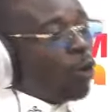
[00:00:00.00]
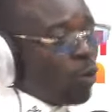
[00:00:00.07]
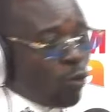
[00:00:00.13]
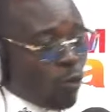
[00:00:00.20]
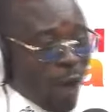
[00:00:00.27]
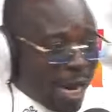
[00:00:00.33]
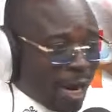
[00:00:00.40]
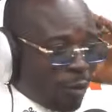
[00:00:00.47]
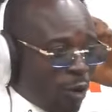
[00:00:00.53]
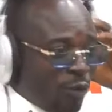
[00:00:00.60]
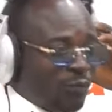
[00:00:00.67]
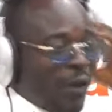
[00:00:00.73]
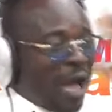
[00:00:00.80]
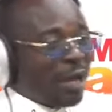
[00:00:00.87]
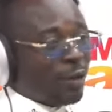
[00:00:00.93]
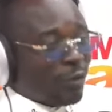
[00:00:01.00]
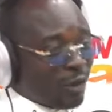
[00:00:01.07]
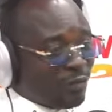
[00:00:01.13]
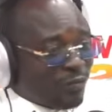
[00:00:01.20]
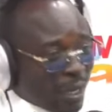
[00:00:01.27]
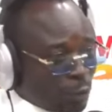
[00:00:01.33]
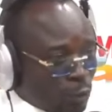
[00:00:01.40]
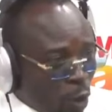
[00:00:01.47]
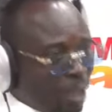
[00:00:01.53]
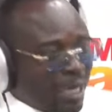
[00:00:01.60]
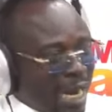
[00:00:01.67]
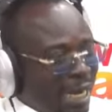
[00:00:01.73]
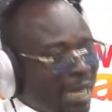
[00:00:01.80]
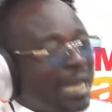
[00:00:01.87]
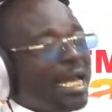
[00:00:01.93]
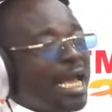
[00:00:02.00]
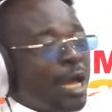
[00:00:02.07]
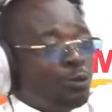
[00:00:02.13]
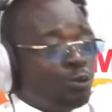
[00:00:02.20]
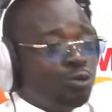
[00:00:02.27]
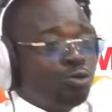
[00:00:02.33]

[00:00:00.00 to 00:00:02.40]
Kwana Kofa River Jordan is